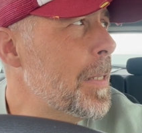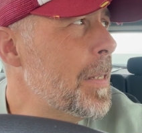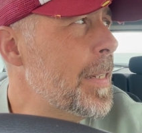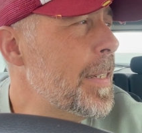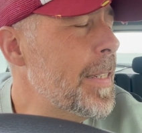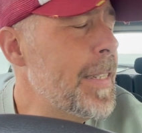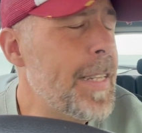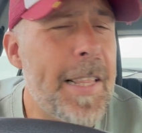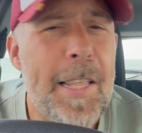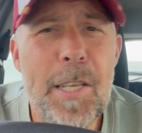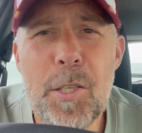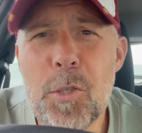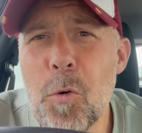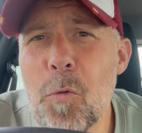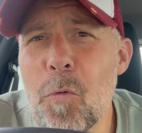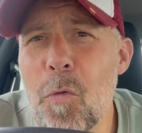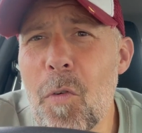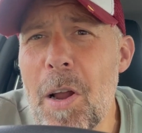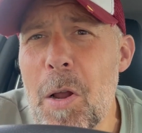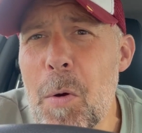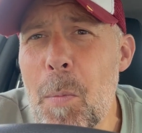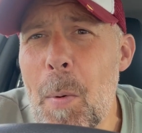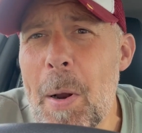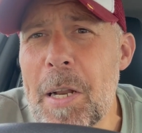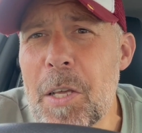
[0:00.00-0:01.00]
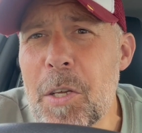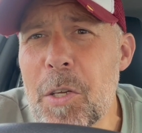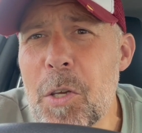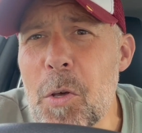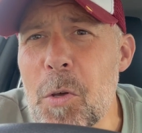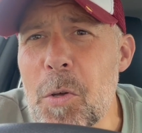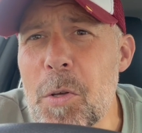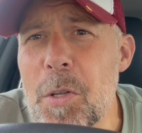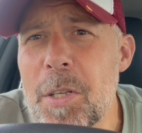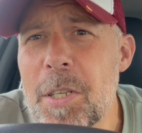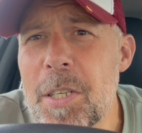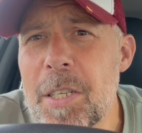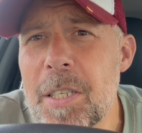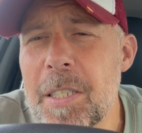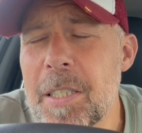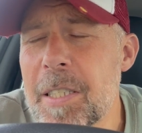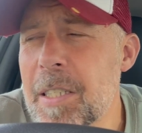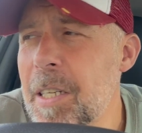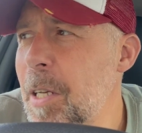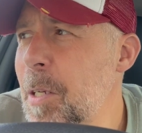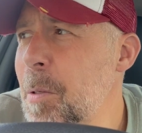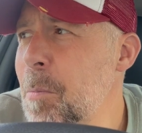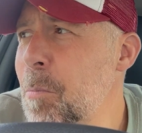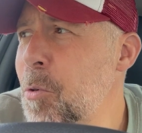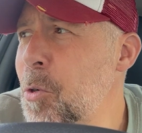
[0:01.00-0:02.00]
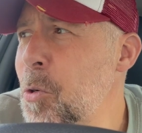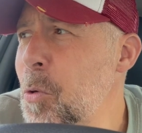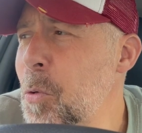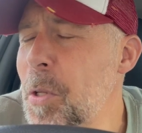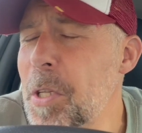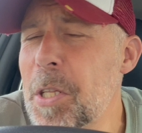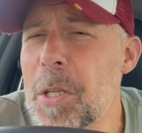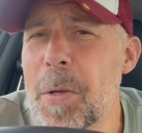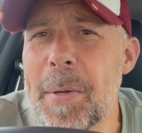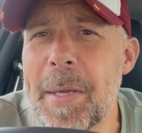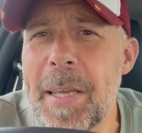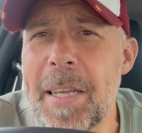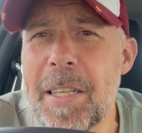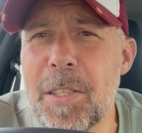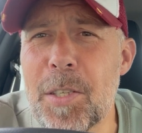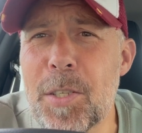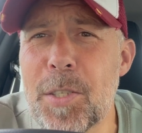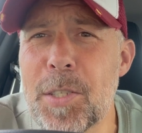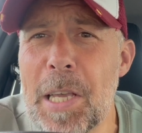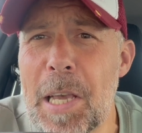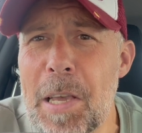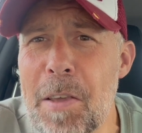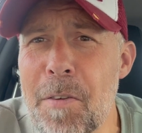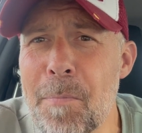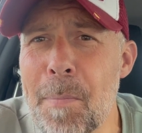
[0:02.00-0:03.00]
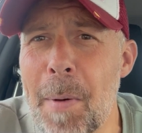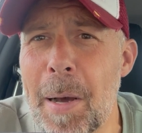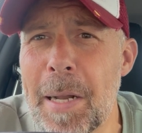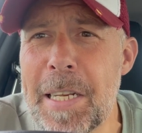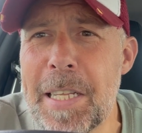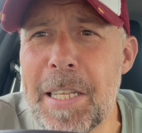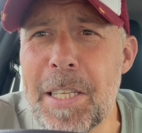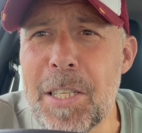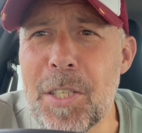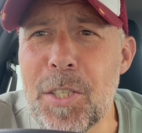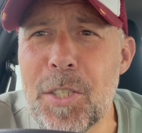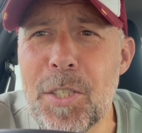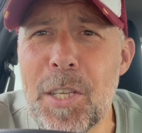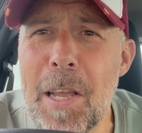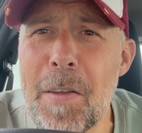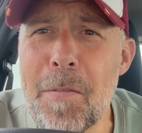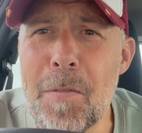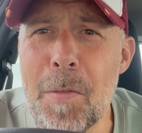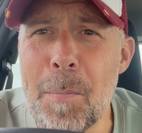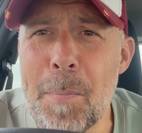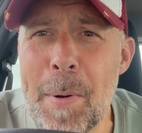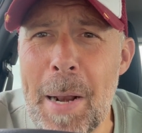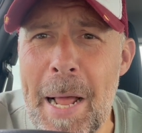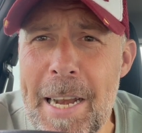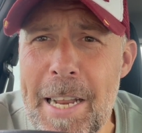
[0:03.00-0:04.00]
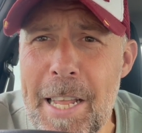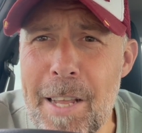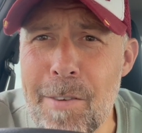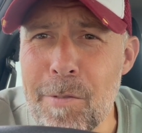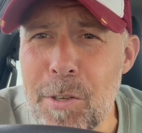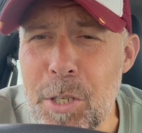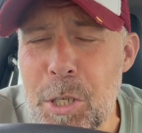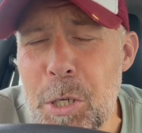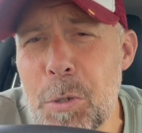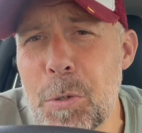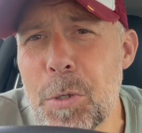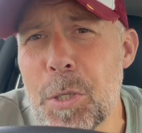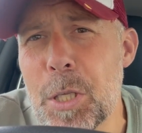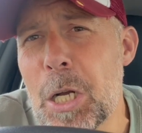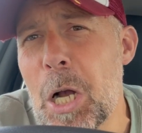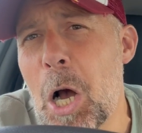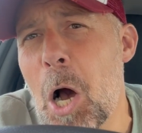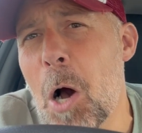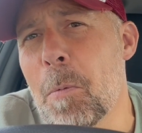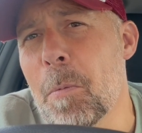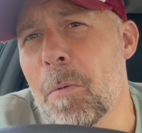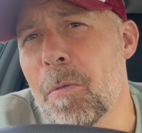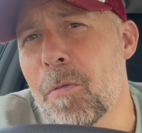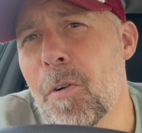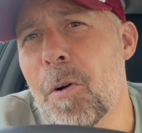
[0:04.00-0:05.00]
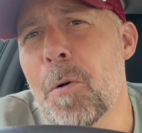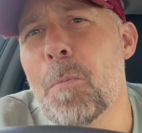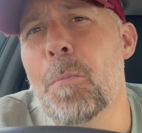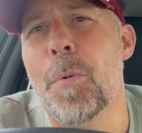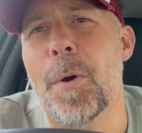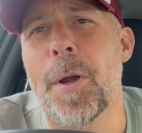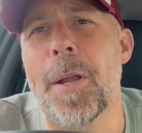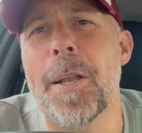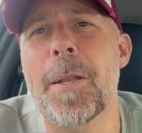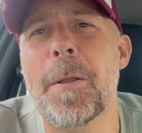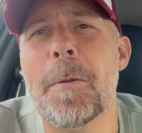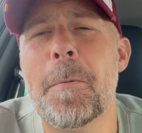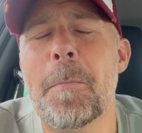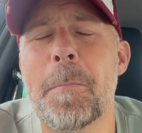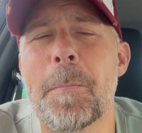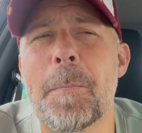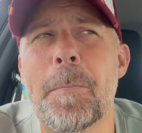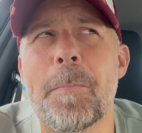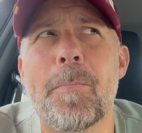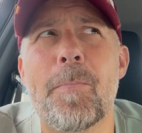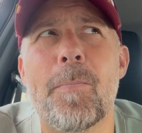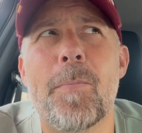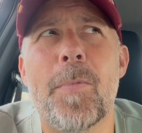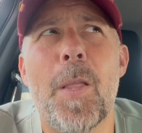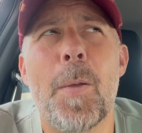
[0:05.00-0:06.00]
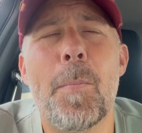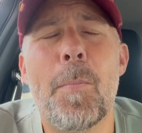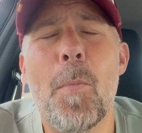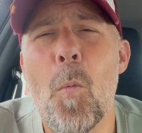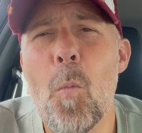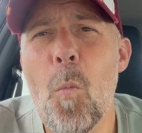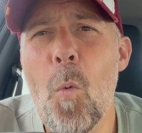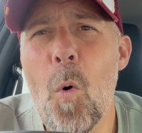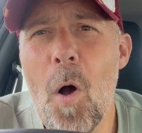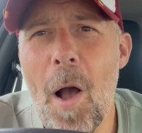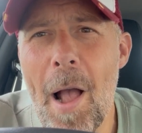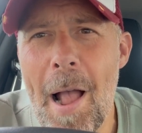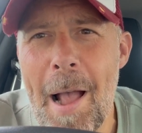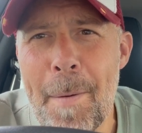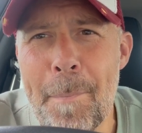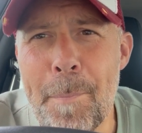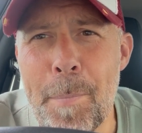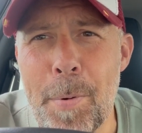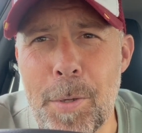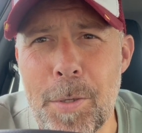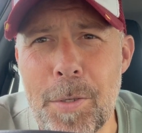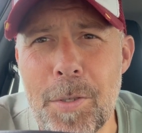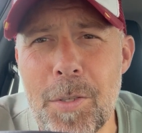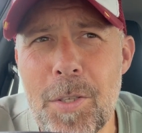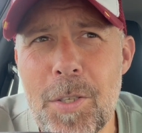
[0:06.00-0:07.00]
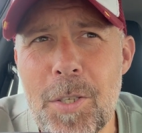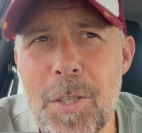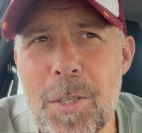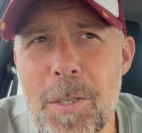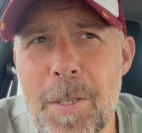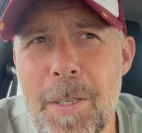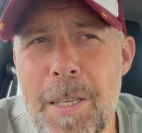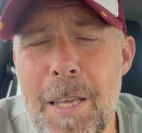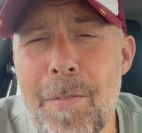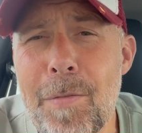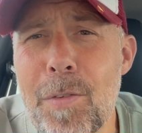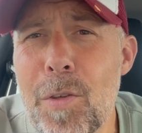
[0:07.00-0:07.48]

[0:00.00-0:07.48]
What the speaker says: Now that's all very well and good, and I'm sure they're doing it to save money and save the planet and reduce the carbon footprint. But what happens if